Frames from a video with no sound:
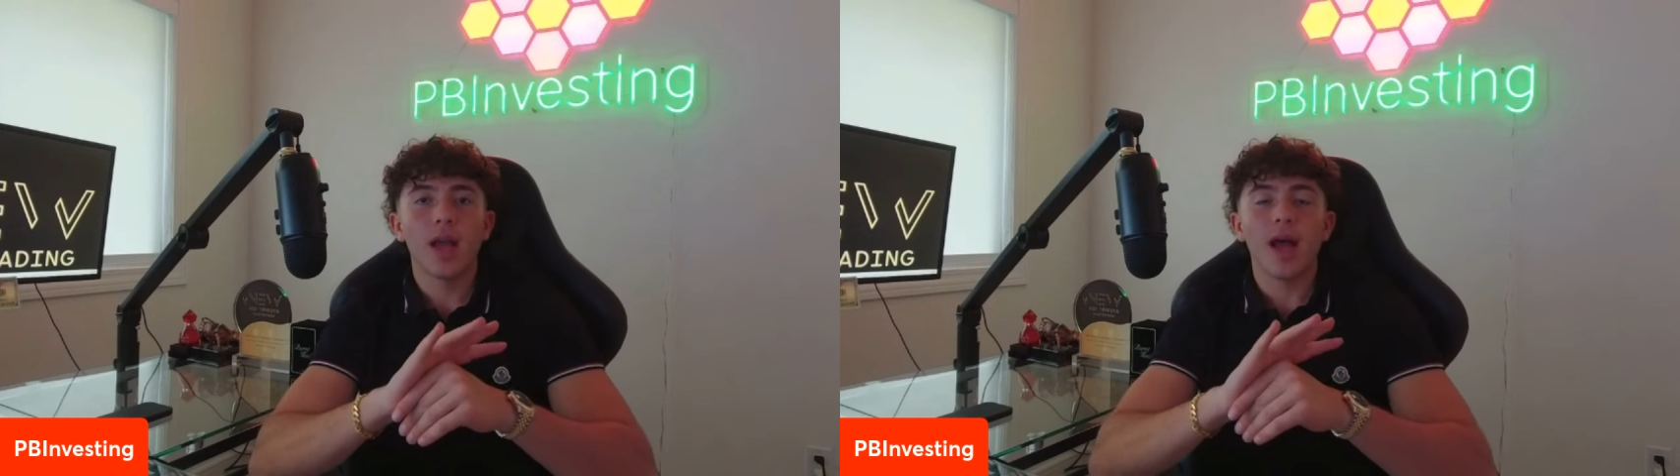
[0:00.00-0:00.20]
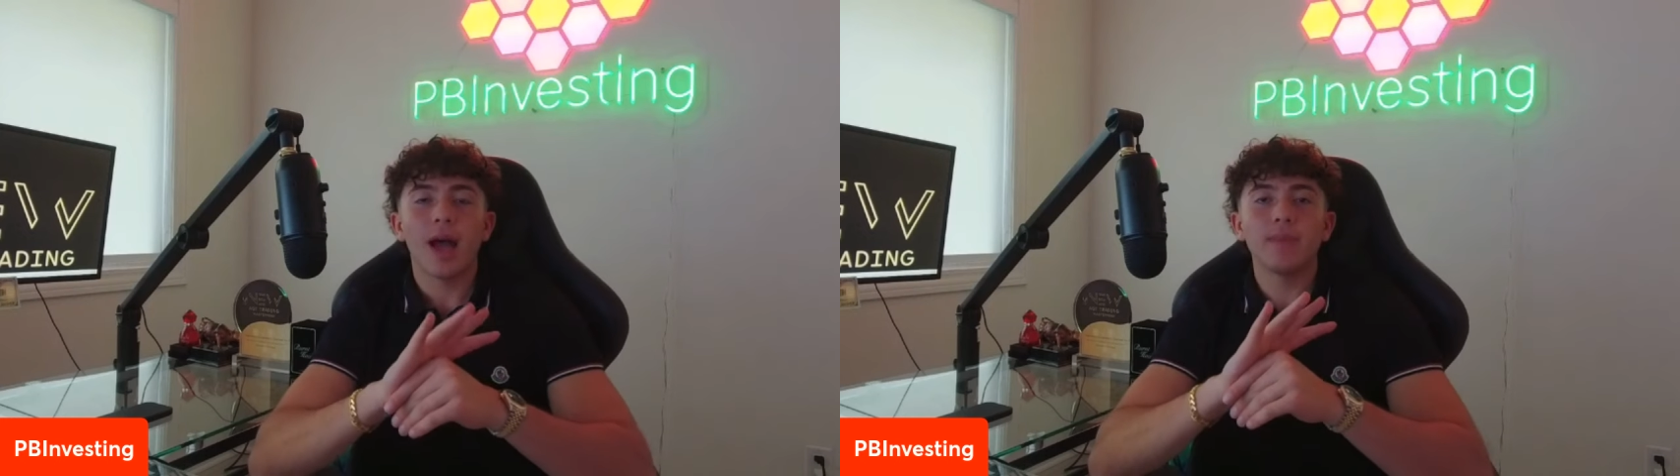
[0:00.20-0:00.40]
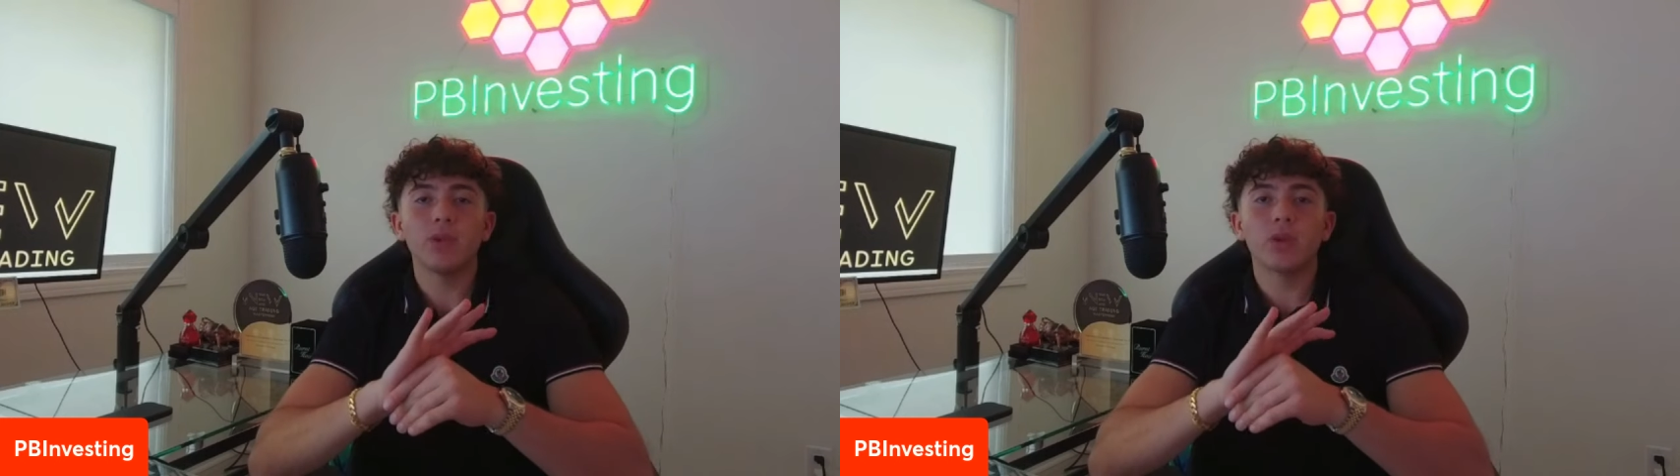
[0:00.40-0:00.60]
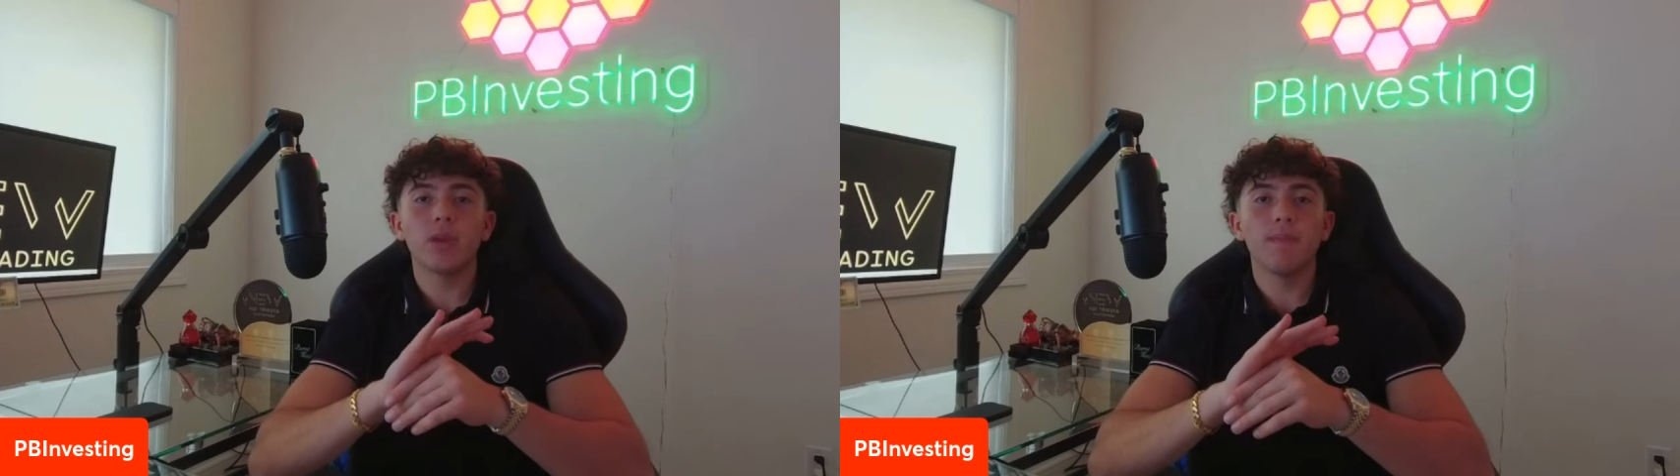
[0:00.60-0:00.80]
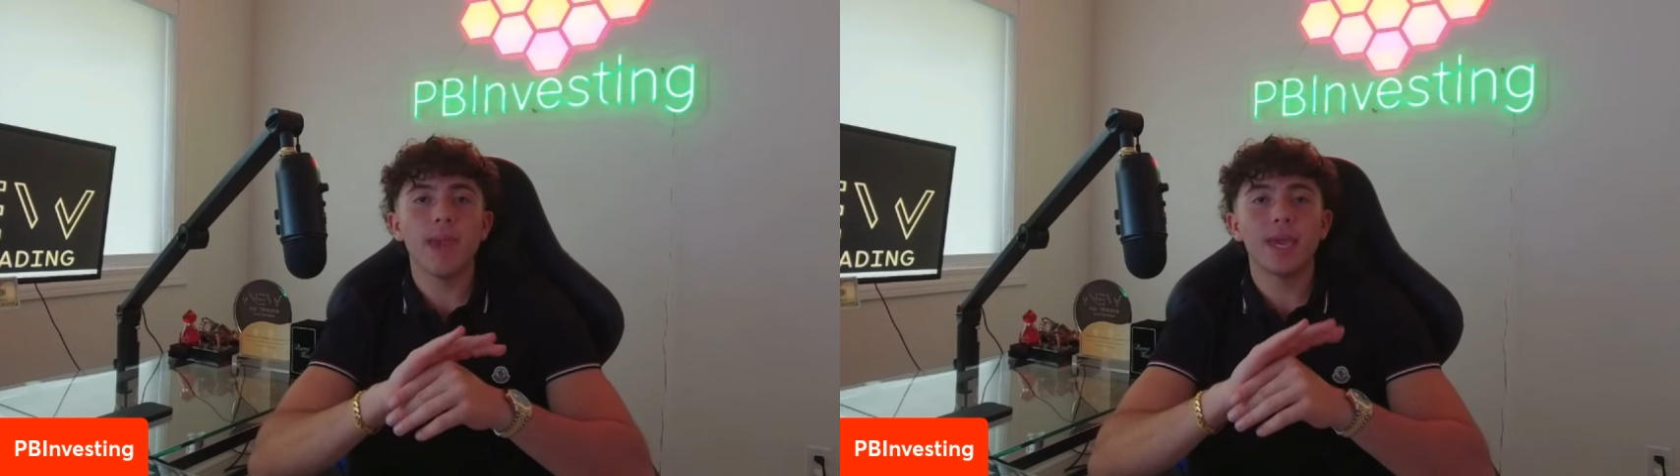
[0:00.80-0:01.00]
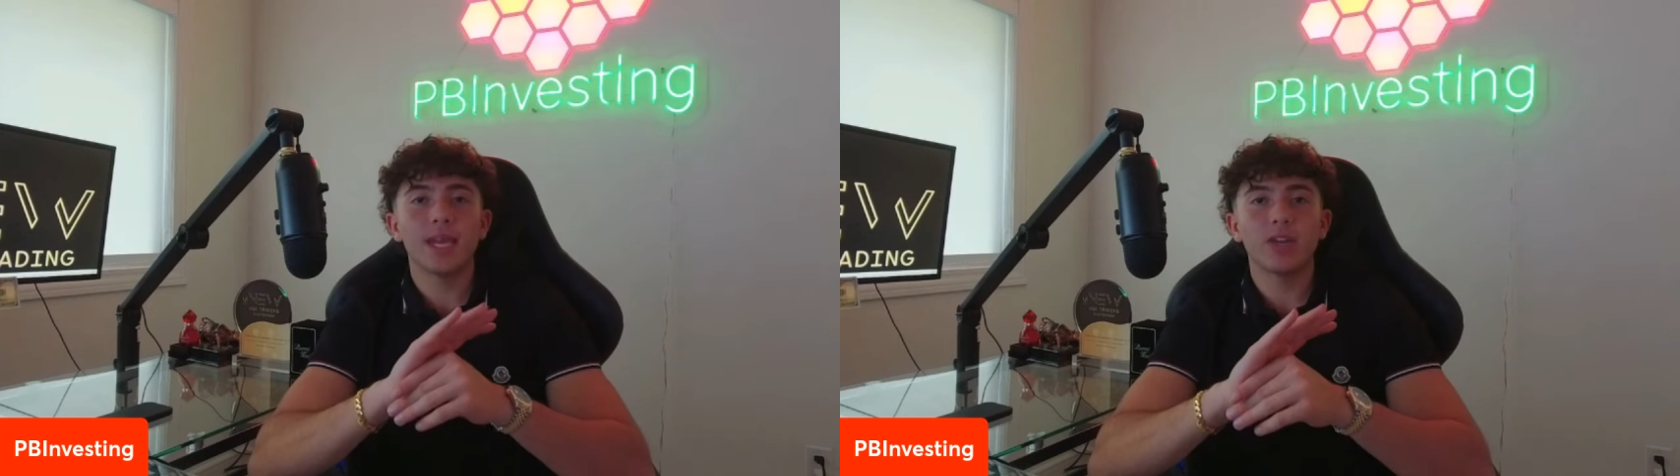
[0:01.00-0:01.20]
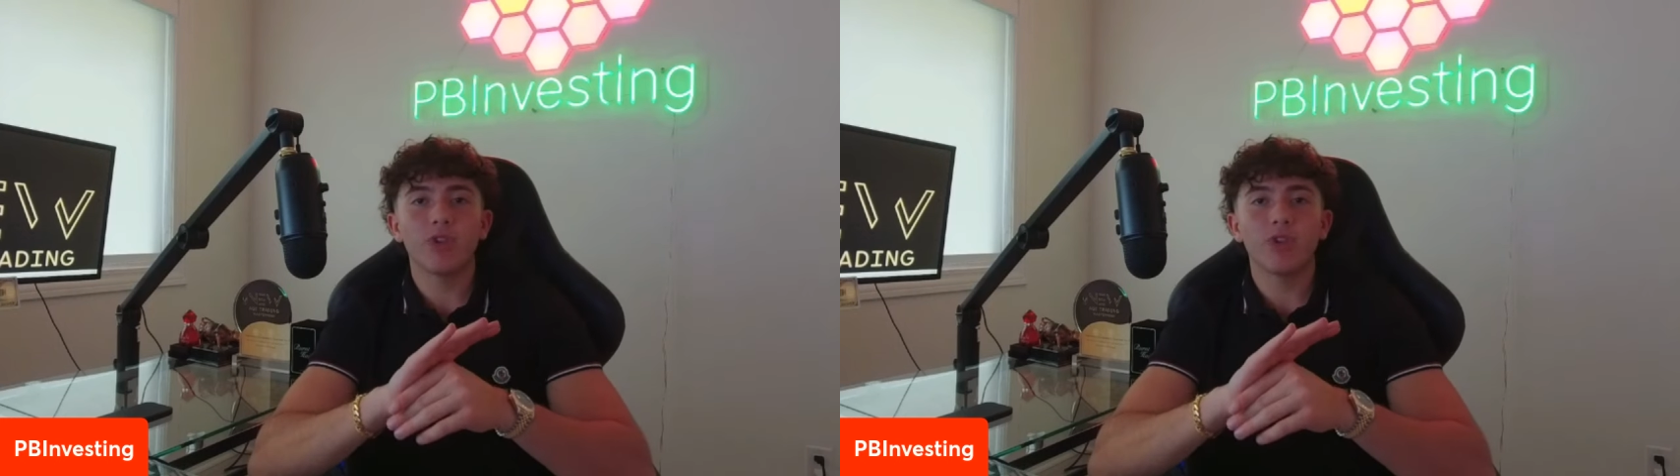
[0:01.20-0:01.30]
I'm either going to make it at